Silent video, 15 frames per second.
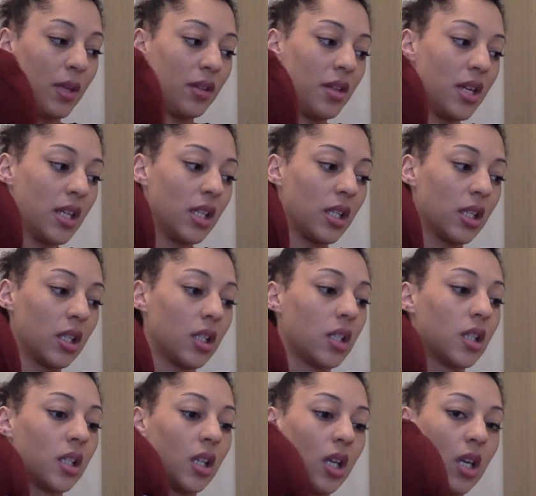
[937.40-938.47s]

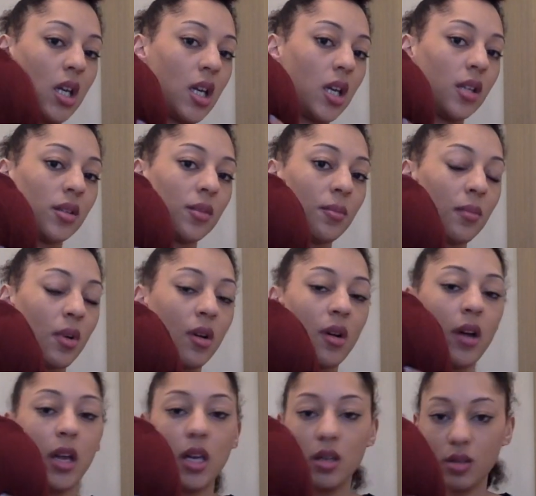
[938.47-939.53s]
This is
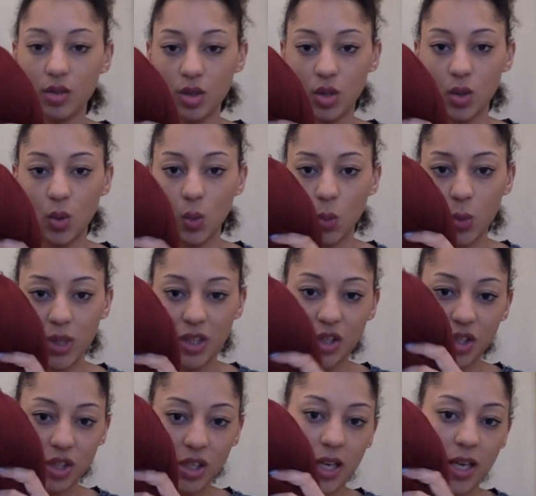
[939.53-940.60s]
my
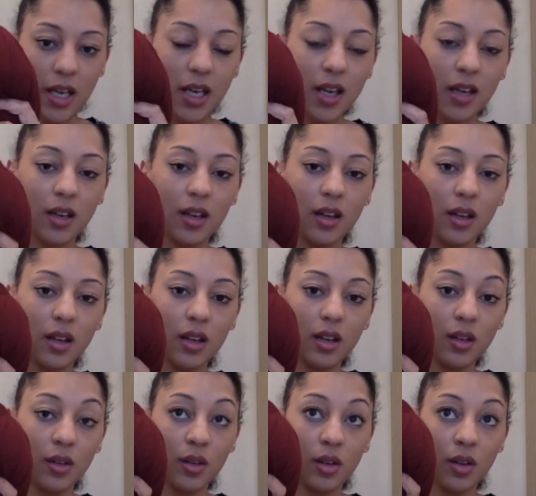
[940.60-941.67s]
squishy
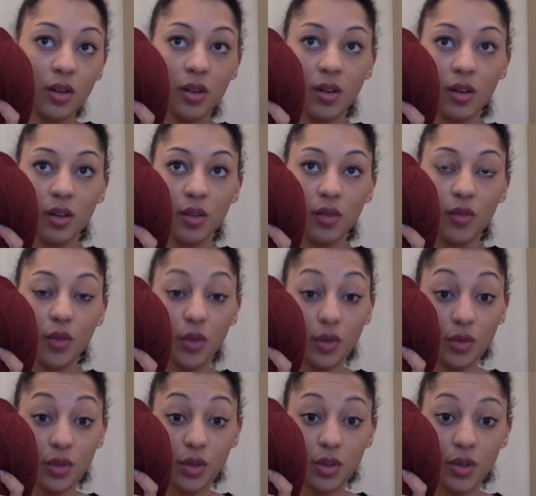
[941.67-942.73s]

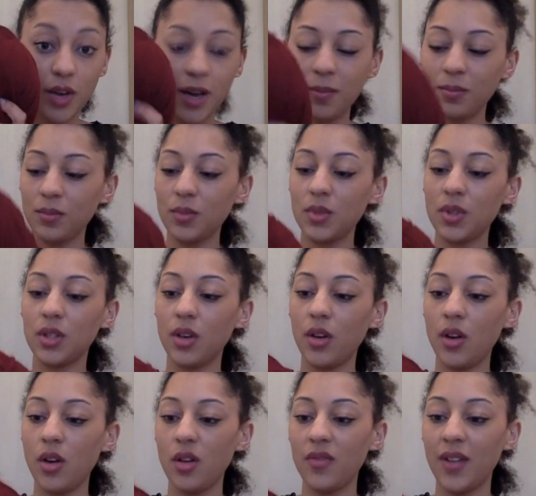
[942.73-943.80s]
400 grams
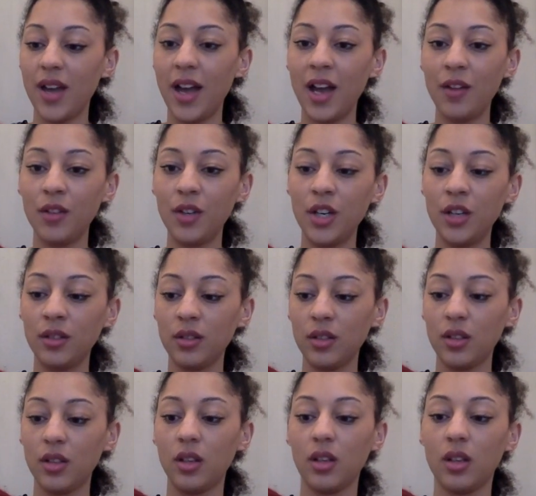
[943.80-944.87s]
of Aran,
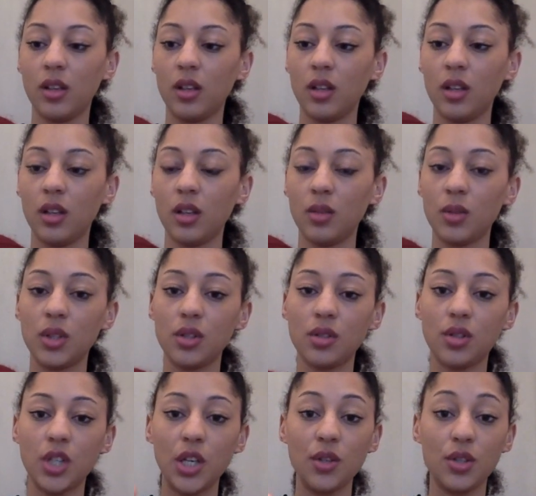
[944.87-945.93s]
which is
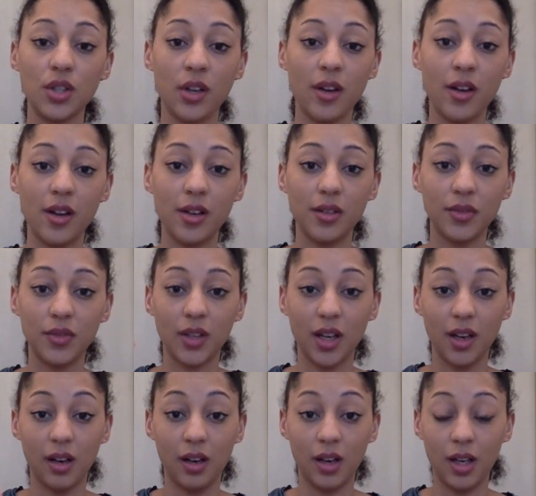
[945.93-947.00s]
so soft,
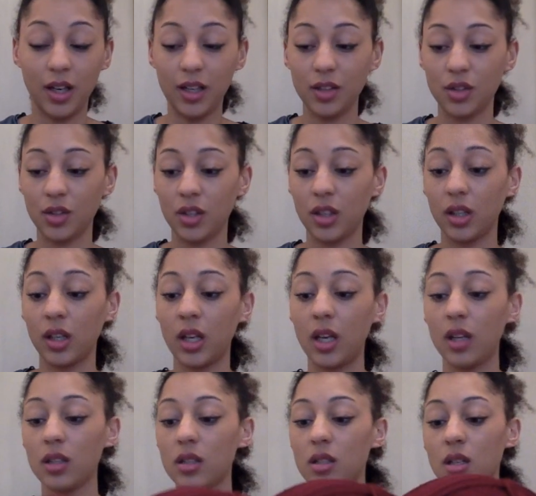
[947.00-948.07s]
and I like stroking
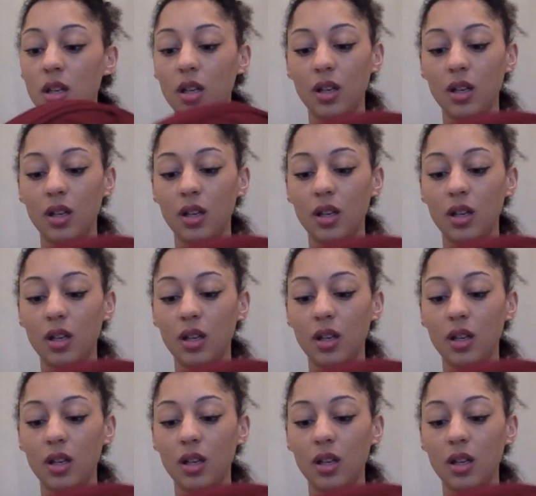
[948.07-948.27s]
it.